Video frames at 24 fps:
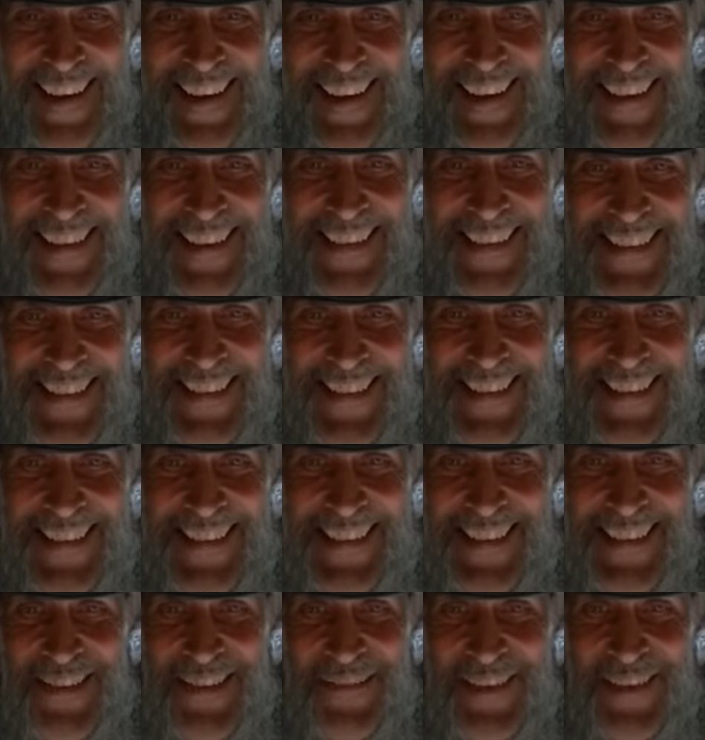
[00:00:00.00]
uh, us, this is
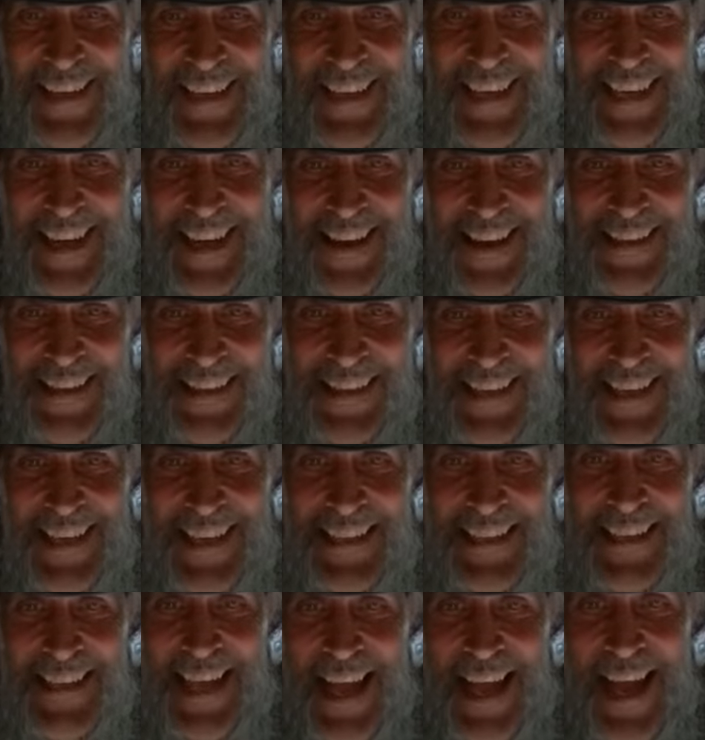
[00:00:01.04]
the Vicky house. Yes,
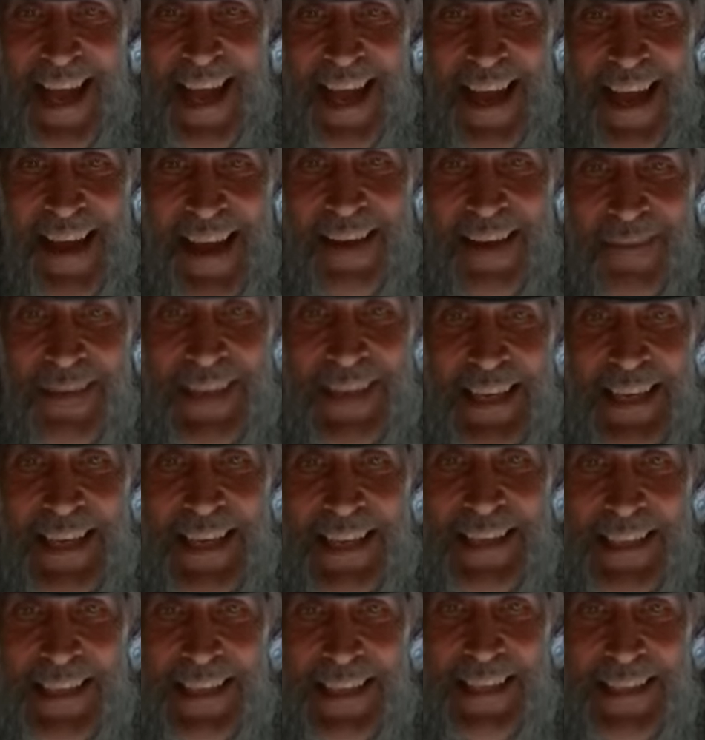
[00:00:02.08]
Vicky
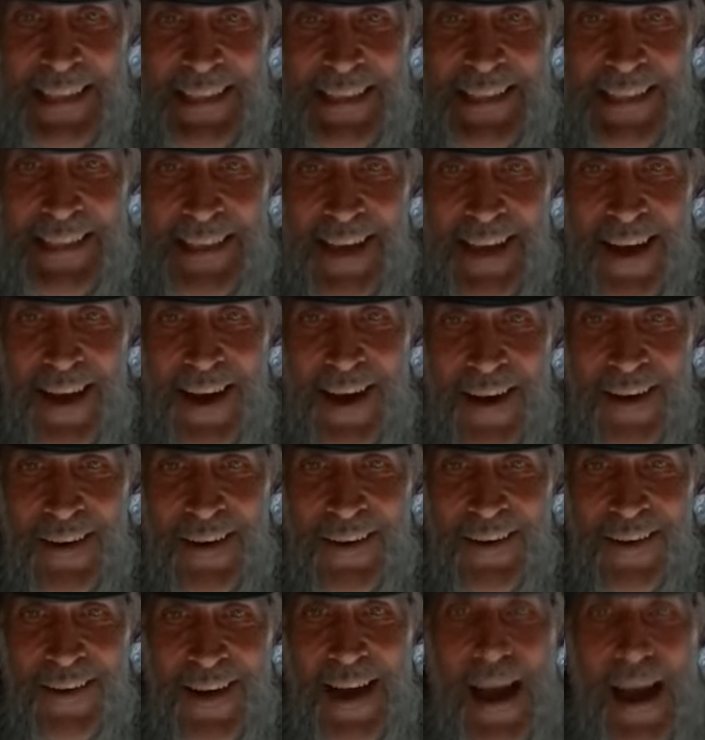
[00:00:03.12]
needs to know.
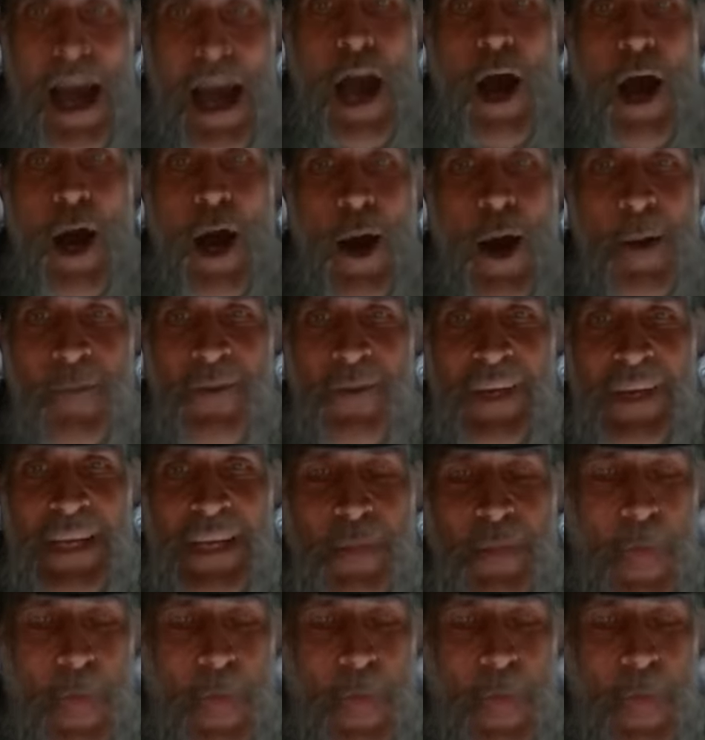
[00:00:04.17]
Um, Vicky